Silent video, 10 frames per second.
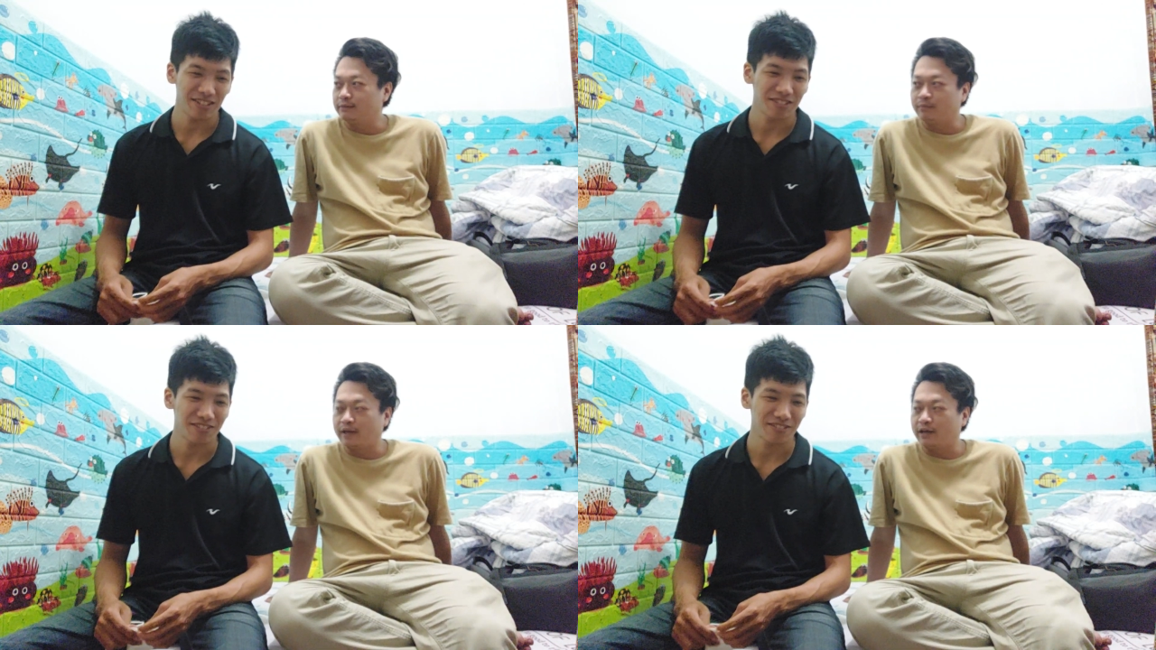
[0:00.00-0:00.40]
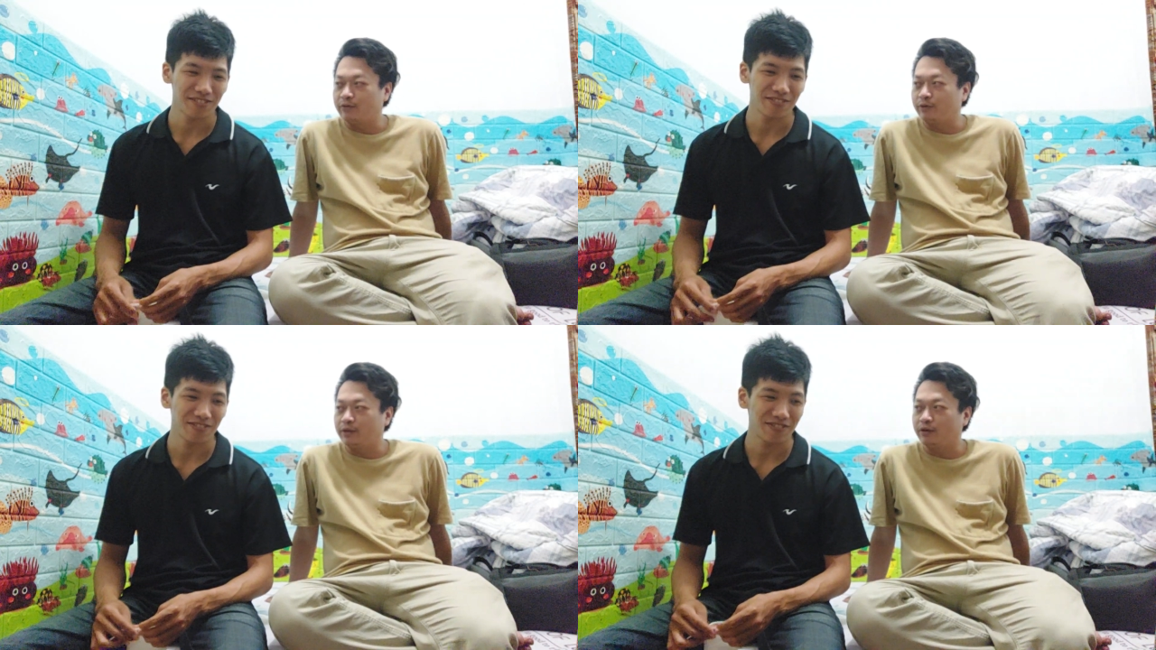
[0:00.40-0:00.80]

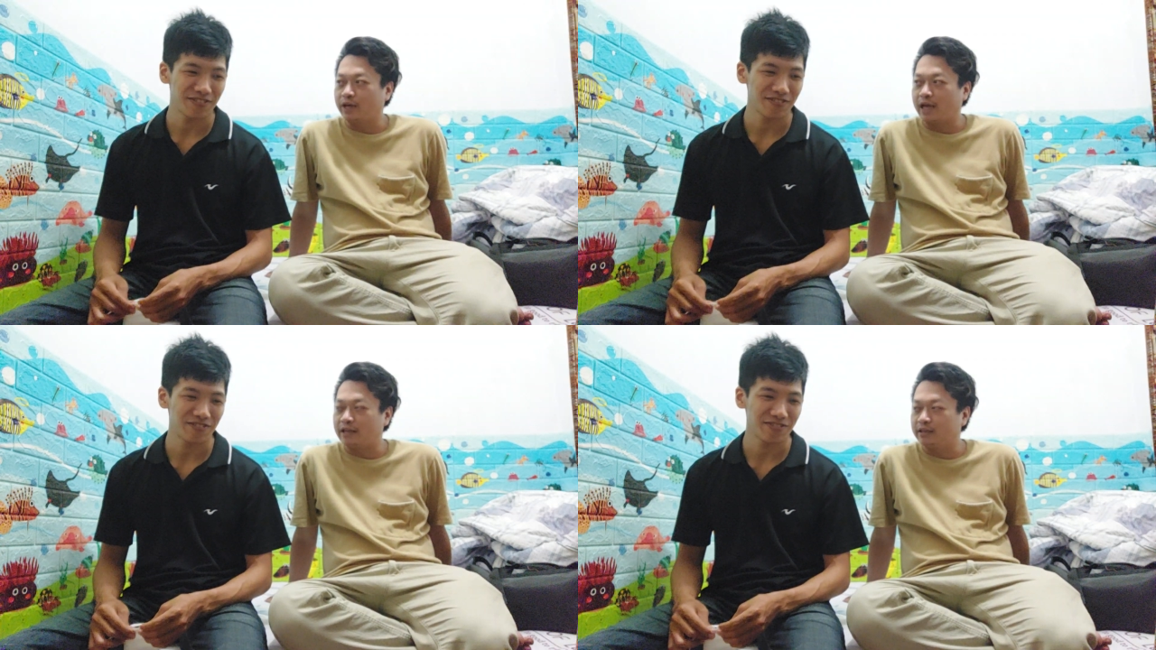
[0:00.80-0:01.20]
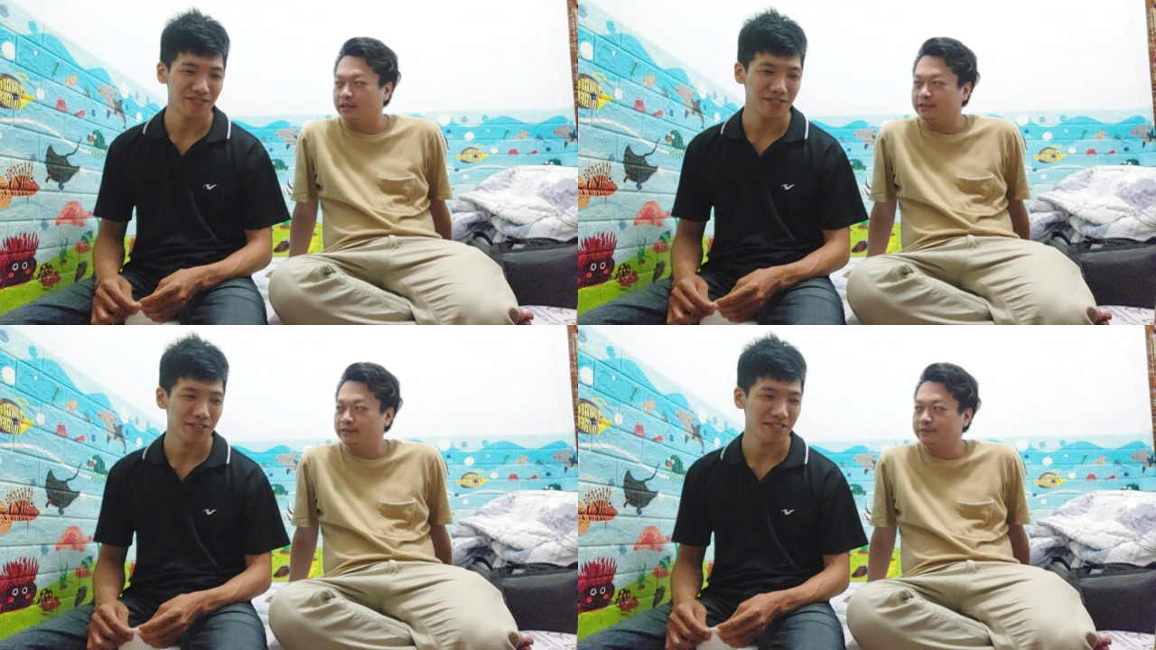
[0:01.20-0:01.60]
Speaker 1: Mandarin or
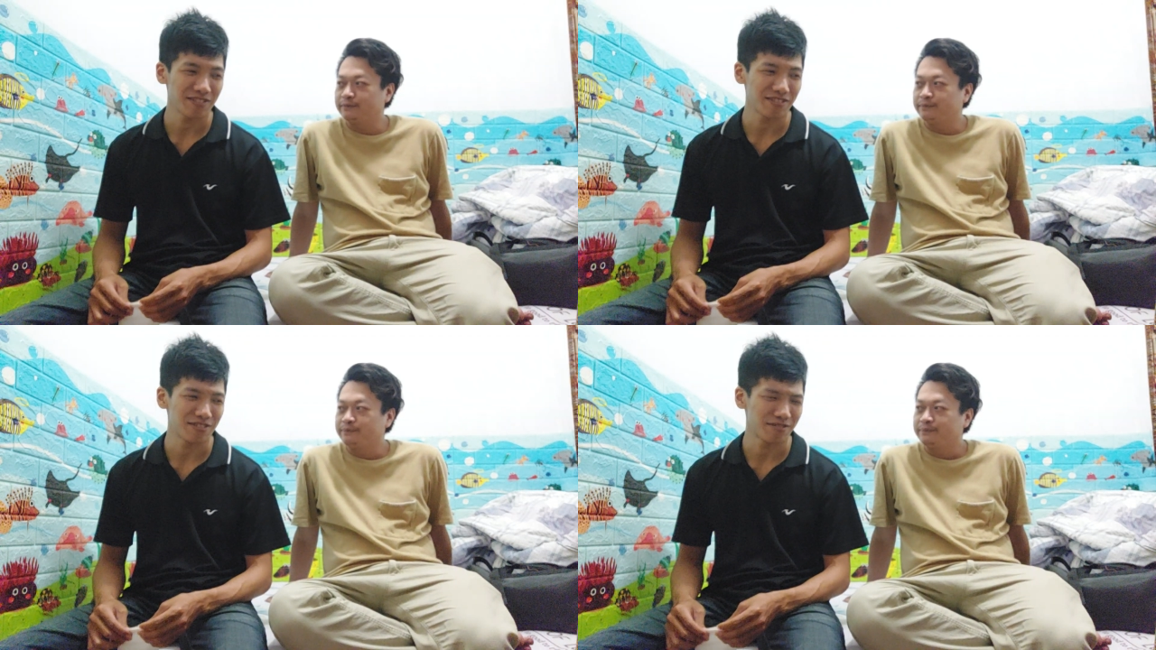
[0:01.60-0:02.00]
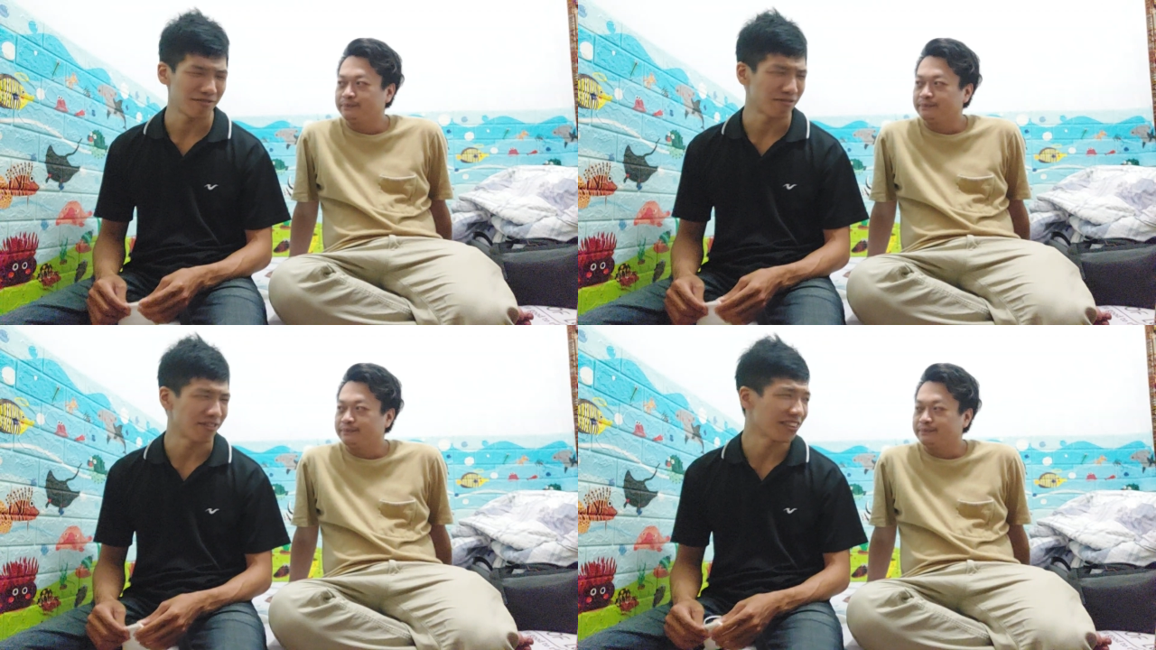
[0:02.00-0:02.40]
Cantonese.
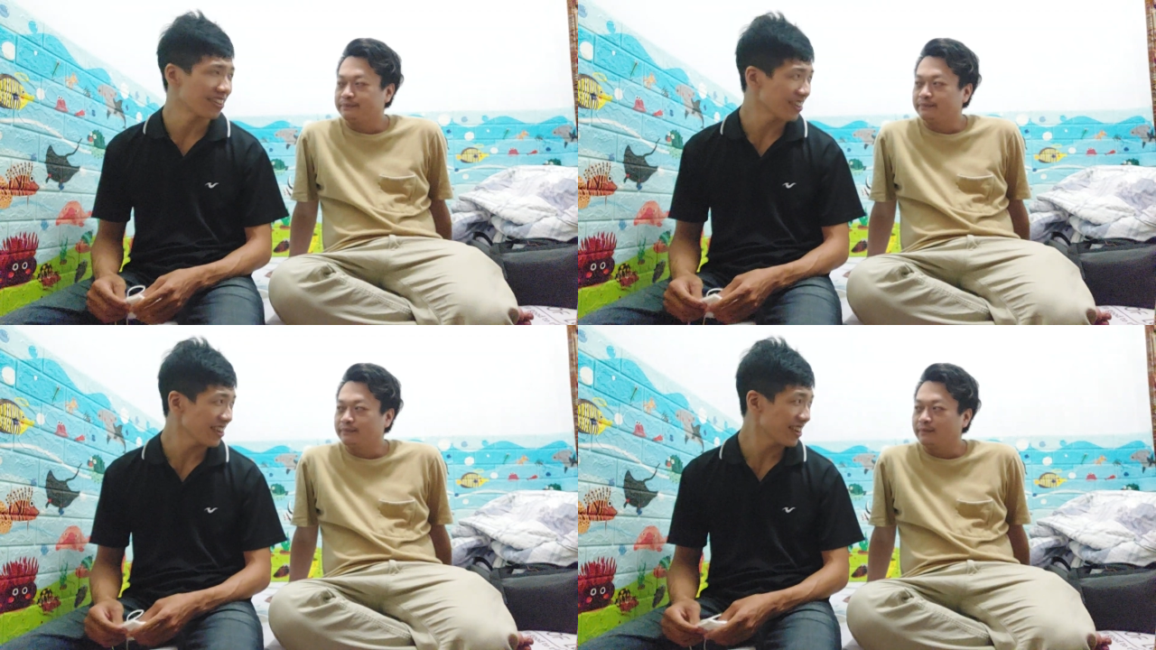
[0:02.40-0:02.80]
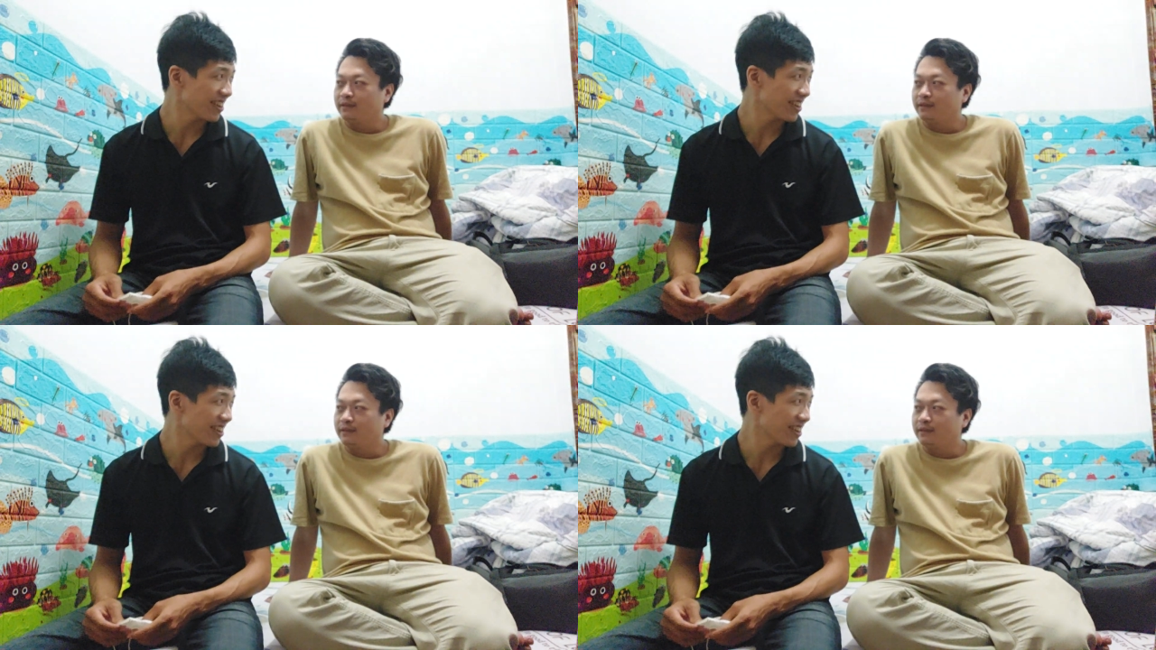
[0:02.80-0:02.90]
Really?